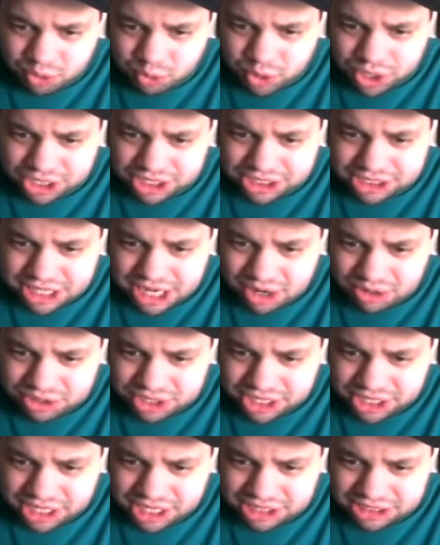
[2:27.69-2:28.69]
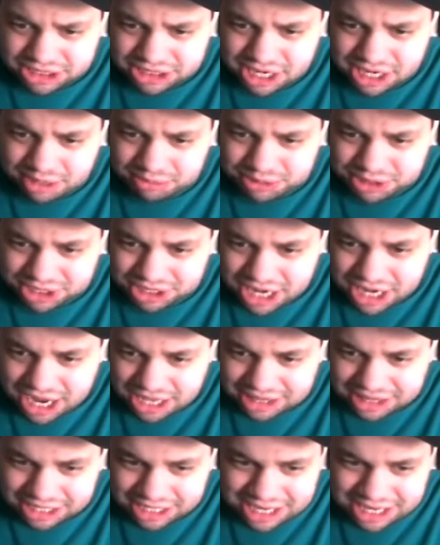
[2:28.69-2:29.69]
went down to get Samson
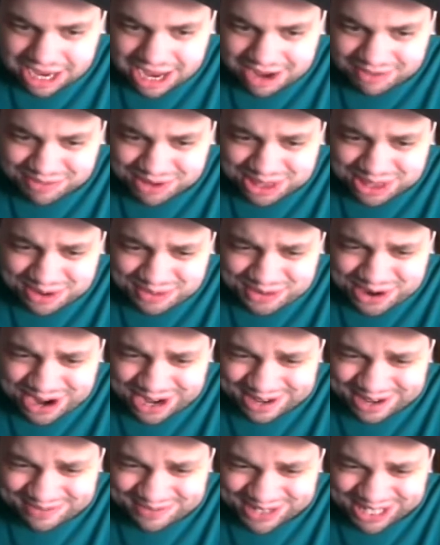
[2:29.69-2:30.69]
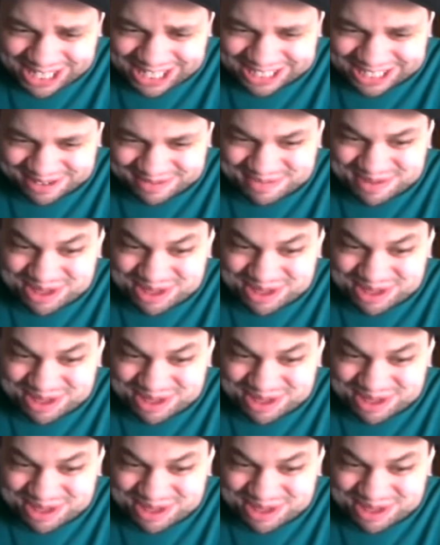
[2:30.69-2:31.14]
at the cave in the rock of Etam.